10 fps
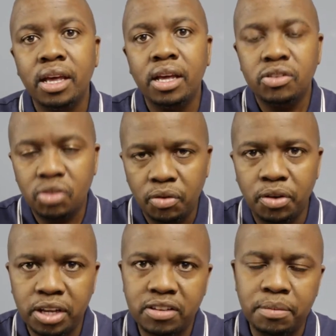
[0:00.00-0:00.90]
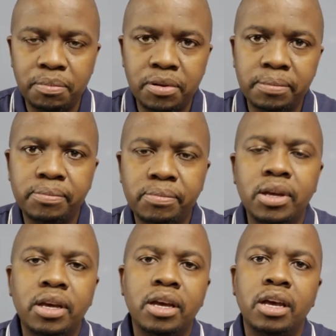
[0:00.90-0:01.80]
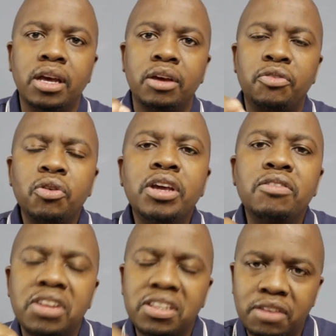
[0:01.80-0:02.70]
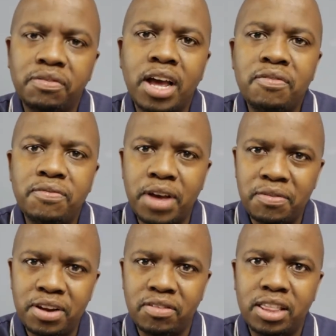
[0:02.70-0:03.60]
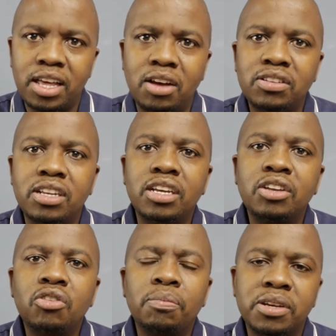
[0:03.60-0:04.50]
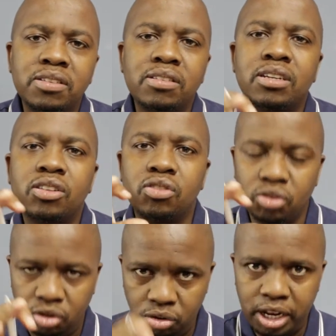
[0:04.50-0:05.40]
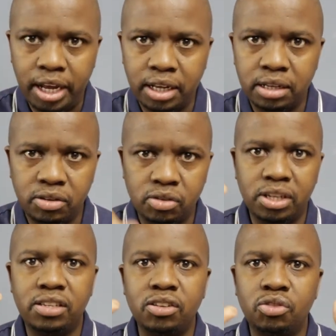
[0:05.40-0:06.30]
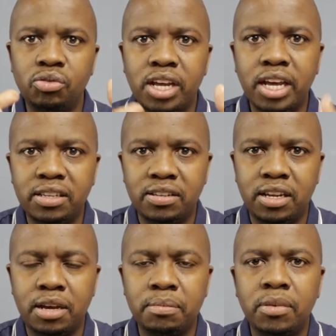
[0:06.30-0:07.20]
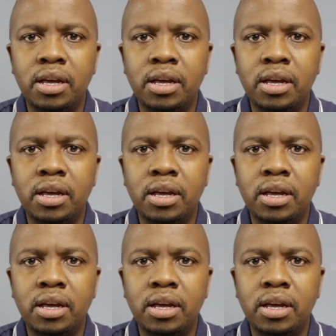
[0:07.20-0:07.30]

So for example, if you invest the 500,000 in your business today, so it's in today's term,